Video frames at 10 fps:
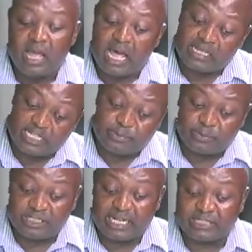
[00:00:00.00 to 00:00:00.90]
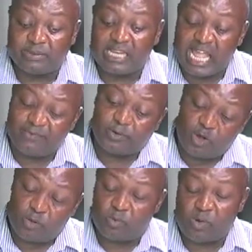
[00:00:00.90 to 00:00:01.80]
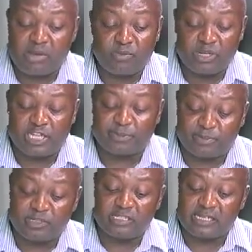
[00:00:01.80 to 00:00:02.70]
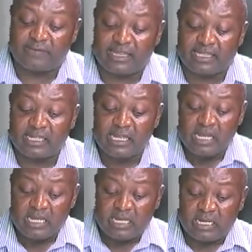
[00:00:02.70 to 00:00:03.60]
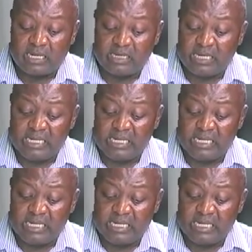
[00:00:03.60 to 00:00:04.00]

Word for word: And this project has been lying for long. Why money is put in several things. Uh,